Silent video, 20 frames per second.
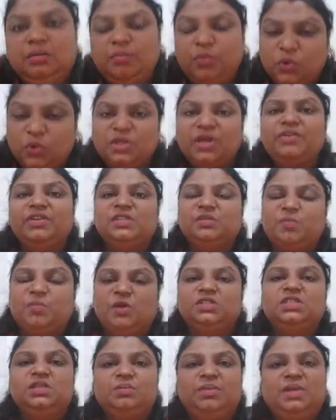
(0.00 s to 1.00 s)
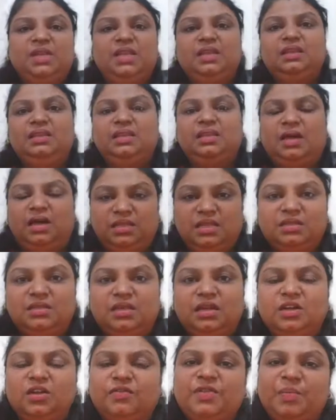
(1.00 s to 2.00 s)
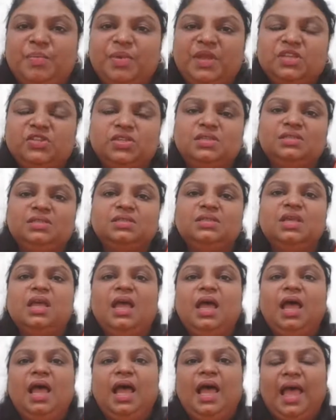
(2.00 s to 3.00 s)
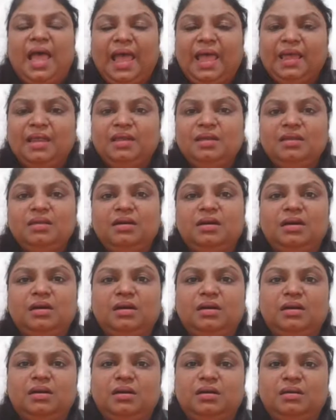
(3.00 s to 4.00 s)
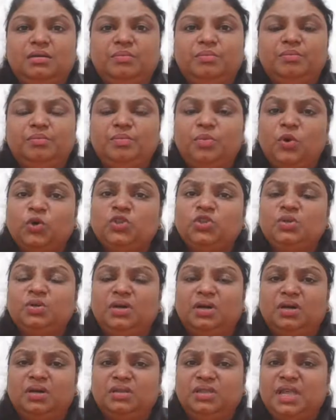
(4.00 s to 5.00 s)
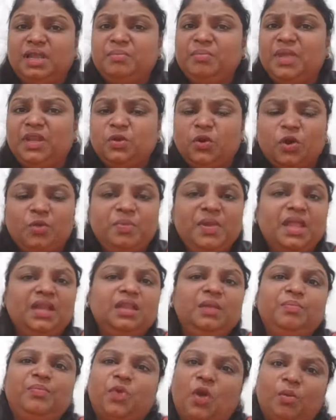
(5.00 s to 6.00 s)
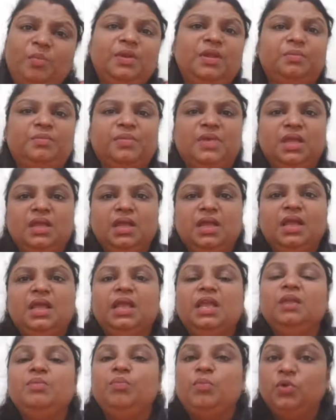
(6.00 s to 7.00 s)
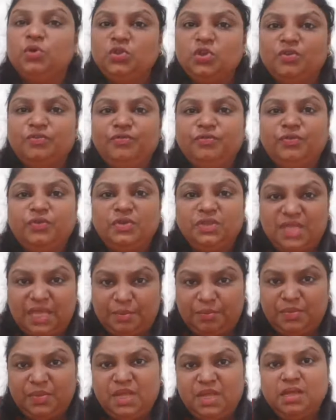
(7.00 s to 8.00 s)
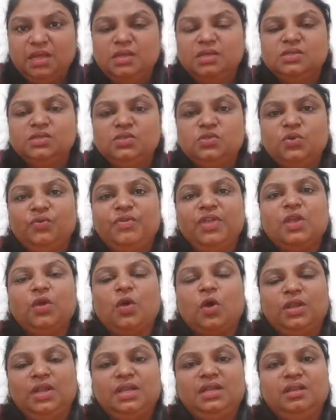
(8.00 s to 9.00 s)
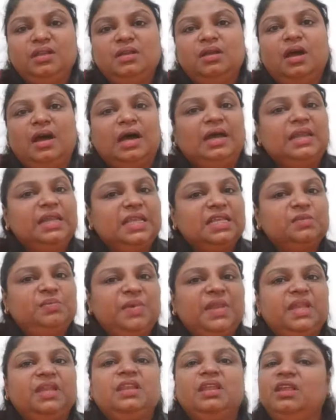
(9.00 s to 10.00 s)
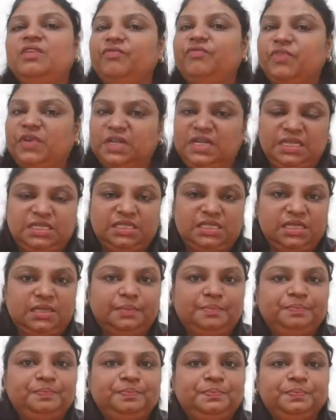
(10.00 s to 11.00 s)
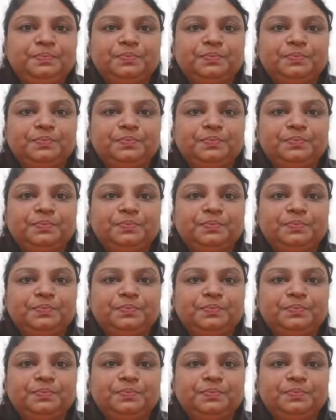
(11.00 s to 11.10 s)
both are responsible in the other third of the patients, and both there may not be any problem in both of them. So we call it unexplained infertility.